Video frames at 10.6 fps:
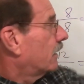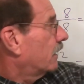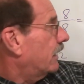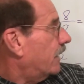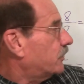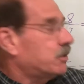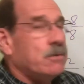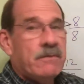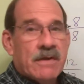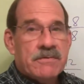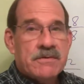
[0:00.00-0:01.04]
Now it's 2
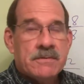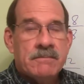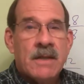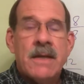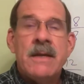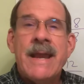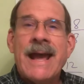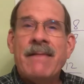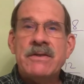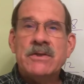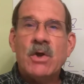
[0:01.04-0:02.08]
fifths. Now
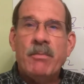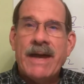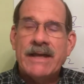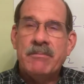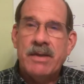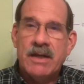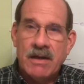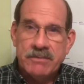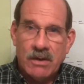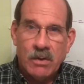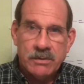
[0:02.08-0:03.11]
let's go back and pick up the
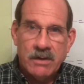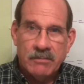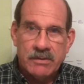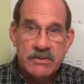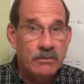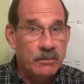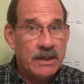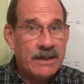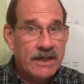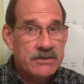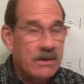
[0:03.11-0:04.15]
whole numbers.
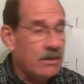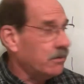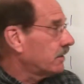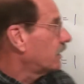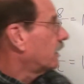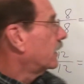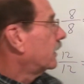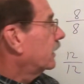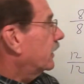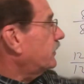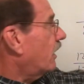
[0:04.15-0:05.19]
Realize though,
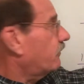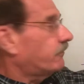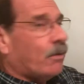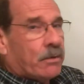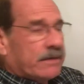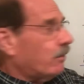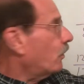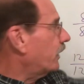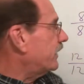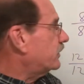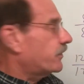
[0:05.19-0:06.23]
it's not a 4 anymore,
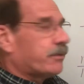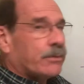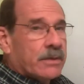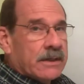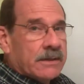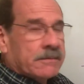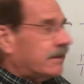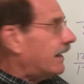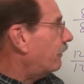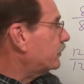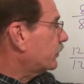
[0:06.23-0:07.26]
it's a 3.
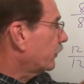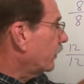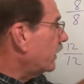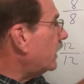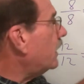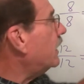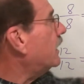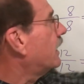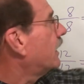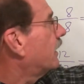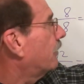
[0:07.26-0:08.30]
Now it's 3
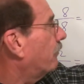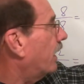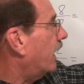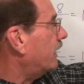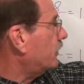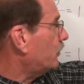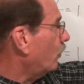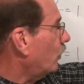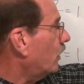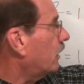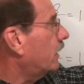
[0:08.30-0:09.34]
minus
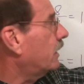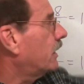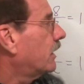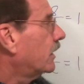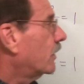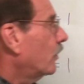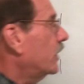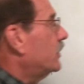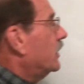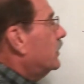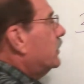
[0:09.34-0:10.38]
1, which
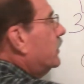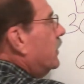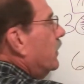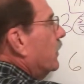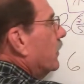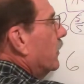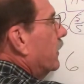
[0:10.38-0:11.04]
is 2.